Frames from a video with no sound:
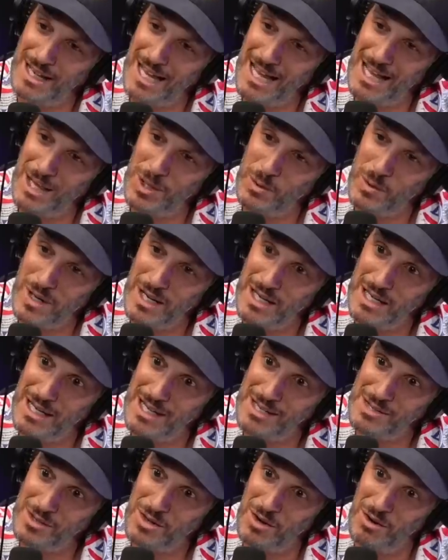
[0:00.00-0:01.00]
Halloween
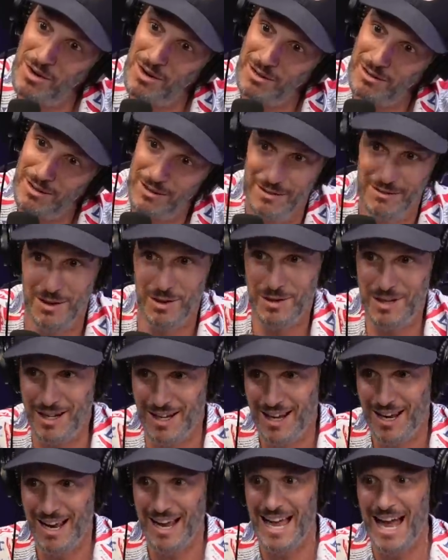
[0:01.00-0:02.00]
is called? It was okay.
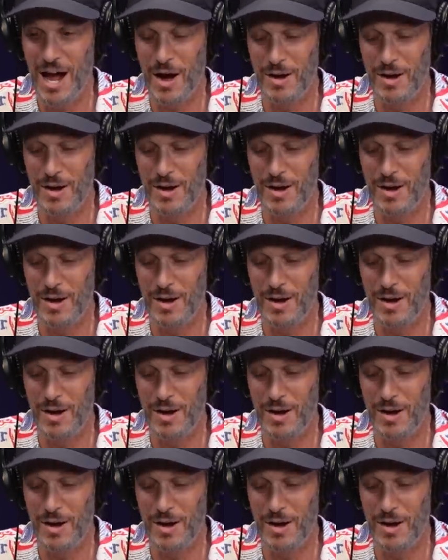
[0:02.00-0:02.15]
like it was like.